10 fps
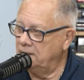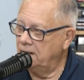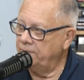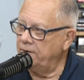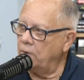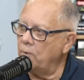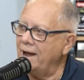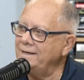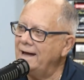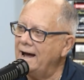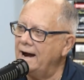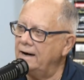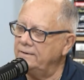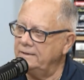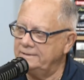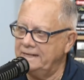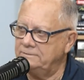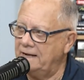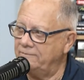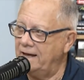that are ranked higher than the
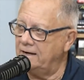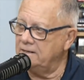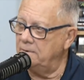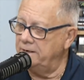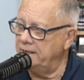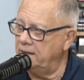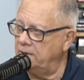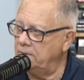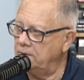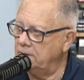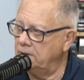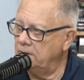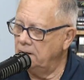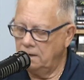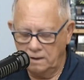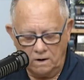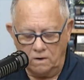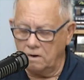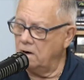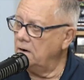teams I've got coming in
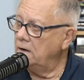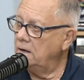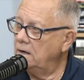are